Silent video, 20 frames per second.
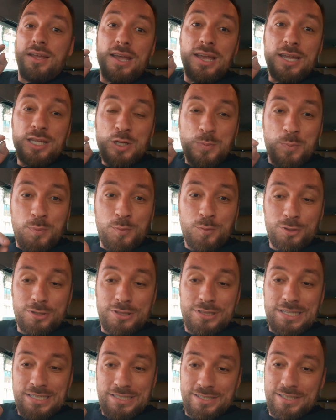and you put
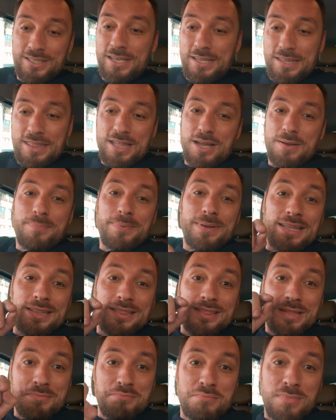the heat up at
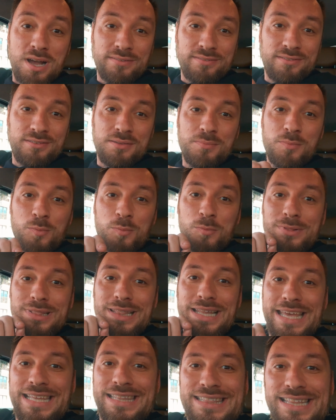the maximum, like